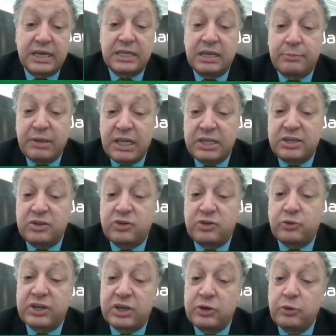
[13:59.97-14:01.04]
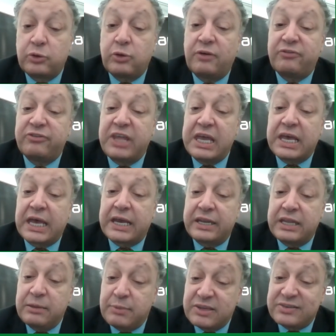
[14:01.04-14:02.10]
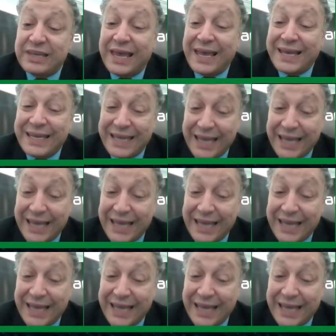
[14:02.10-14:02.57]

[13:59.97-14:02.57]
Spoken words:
inability to secure offtake agreements and